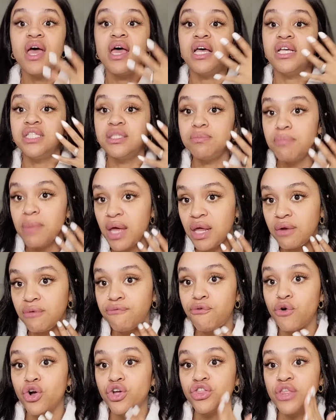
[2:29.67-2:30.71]
It's meant
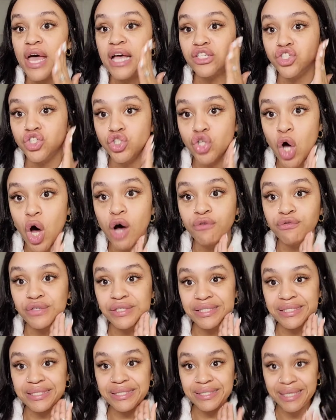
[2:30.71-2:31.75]
for that
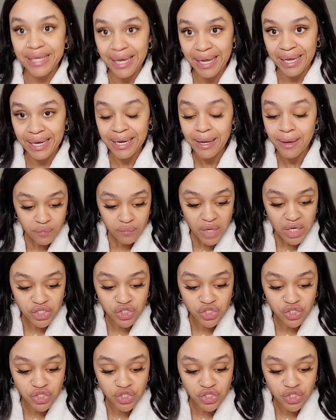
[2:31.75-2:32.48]
soft skin.